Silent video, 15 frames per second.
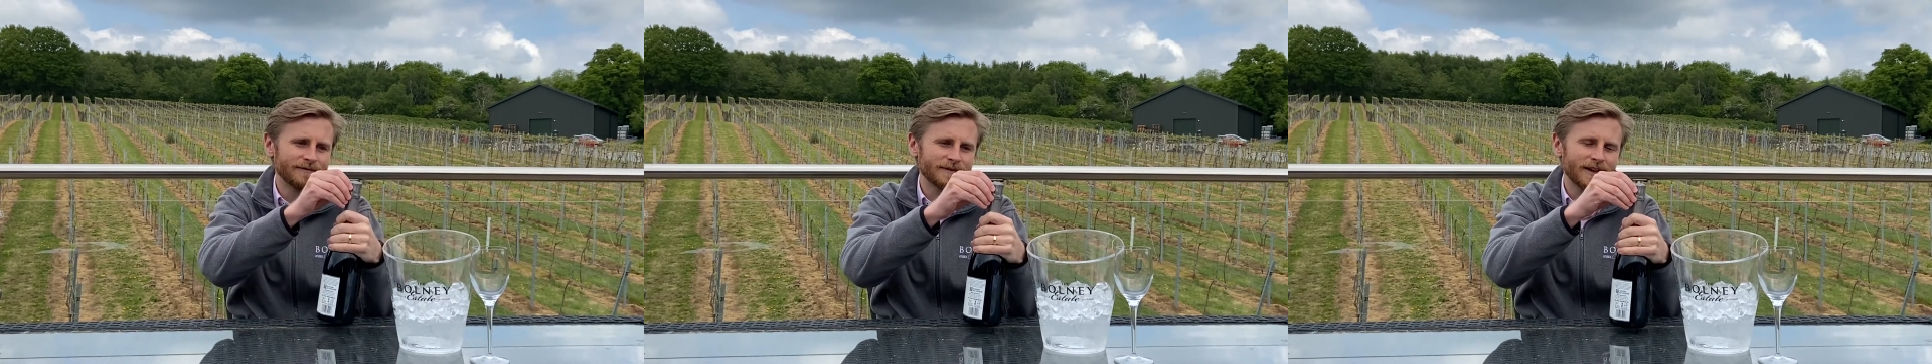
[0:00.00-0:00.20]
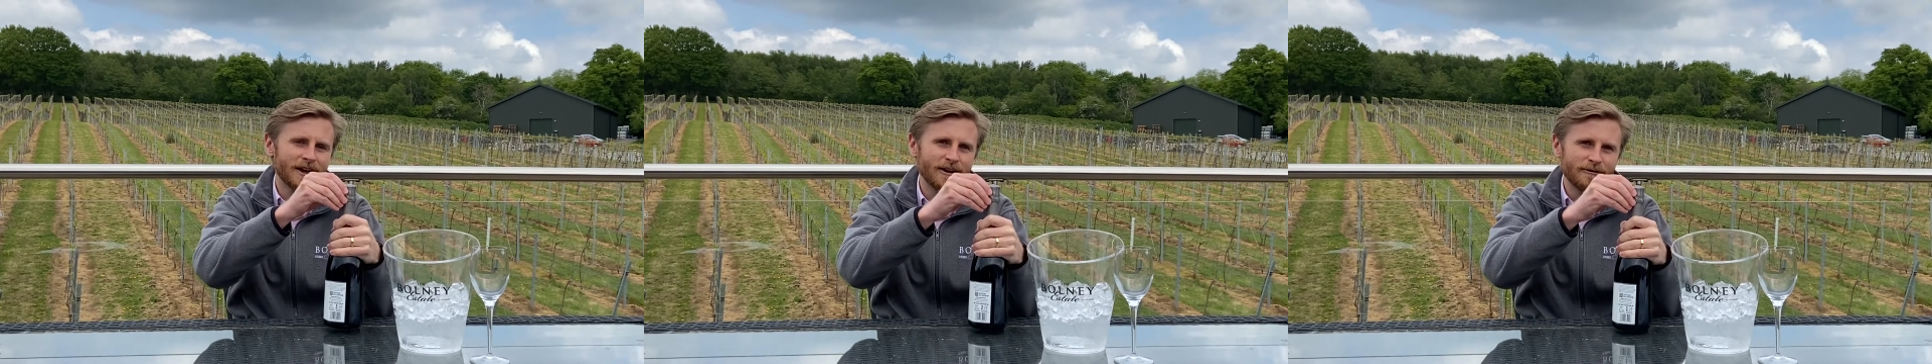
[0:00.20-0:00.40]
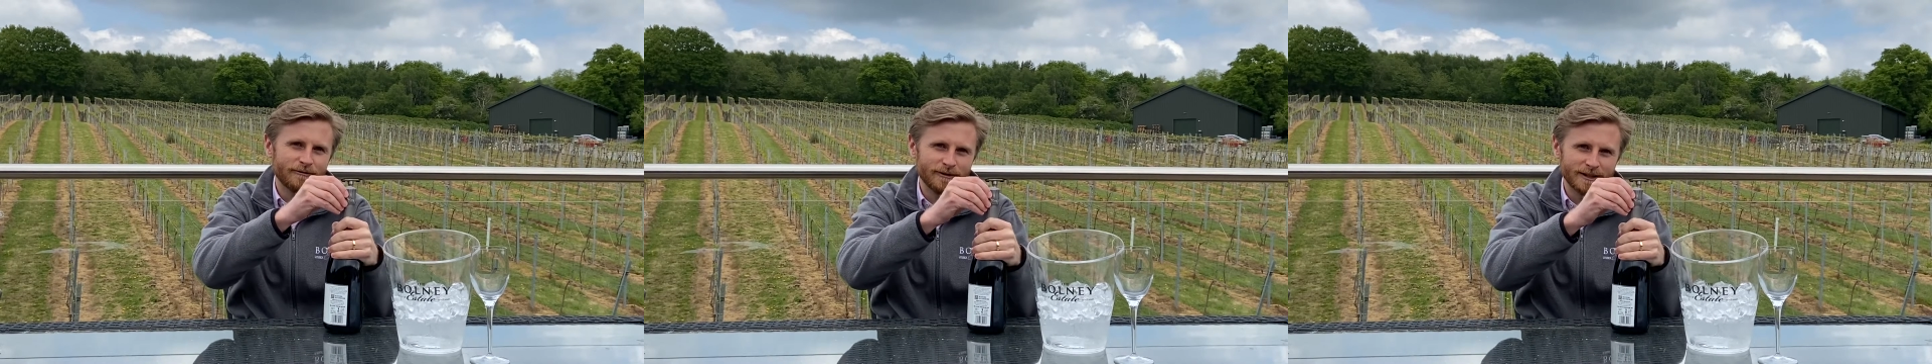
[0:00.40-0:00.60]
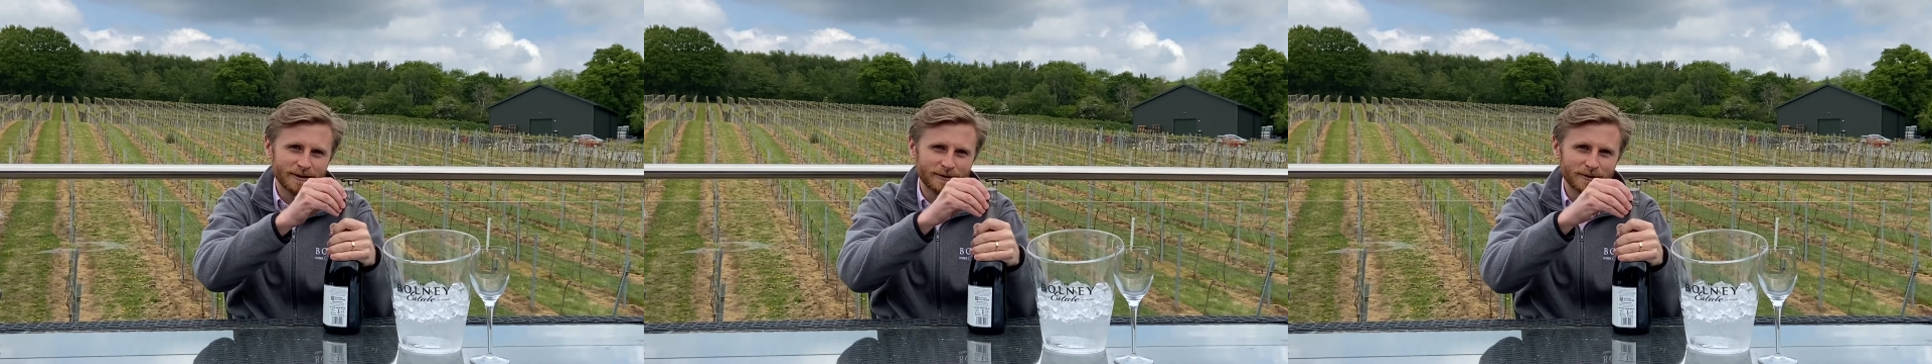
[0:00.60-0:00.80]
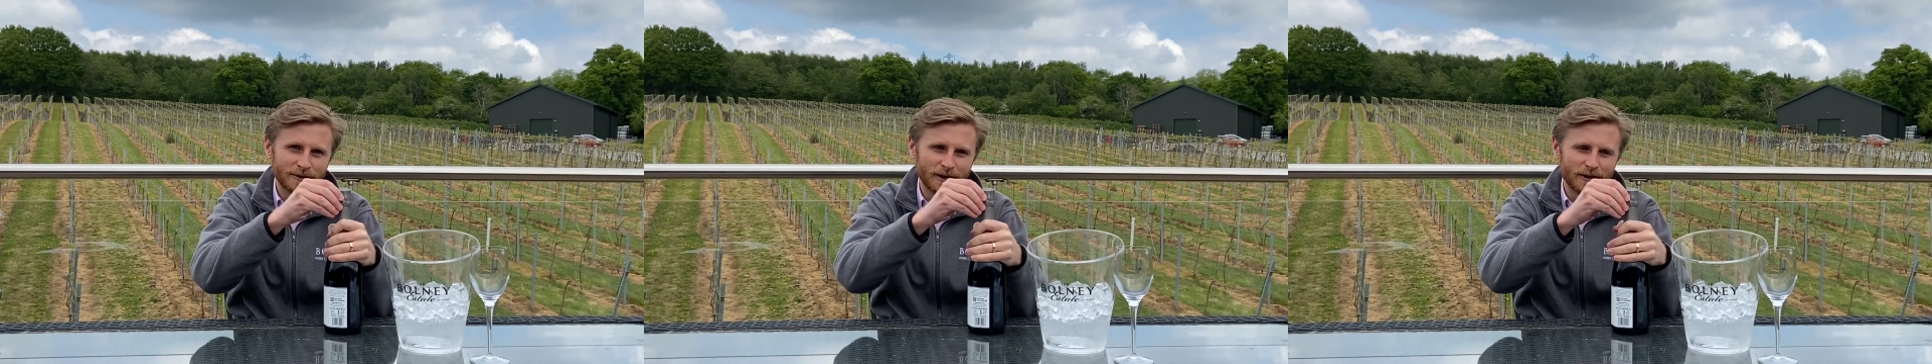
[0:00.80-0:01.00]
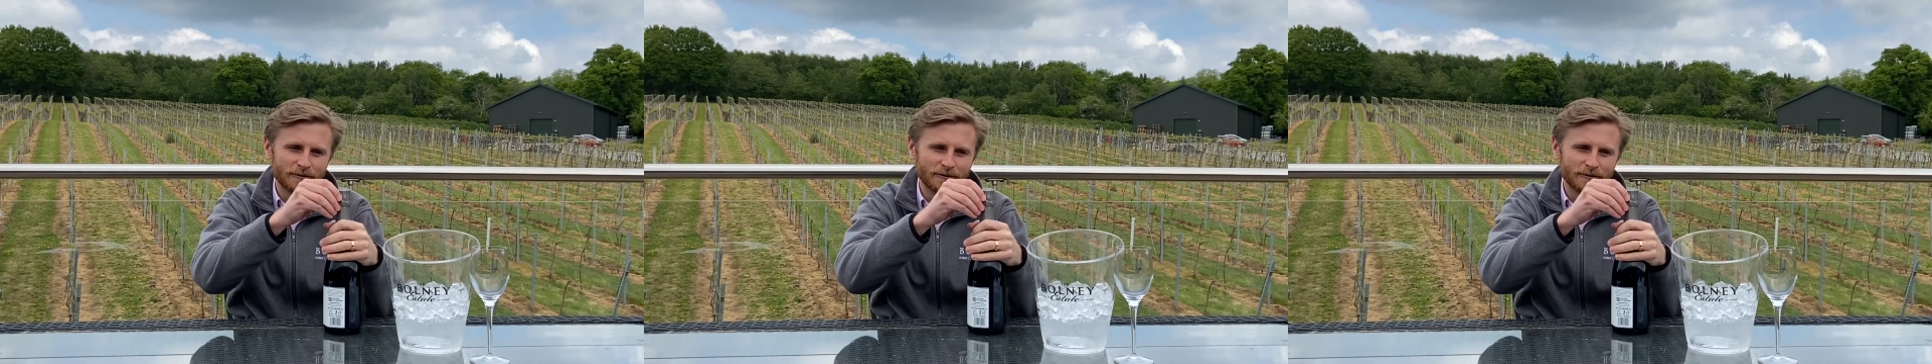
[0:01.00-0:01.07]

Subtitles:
Hopefully this will go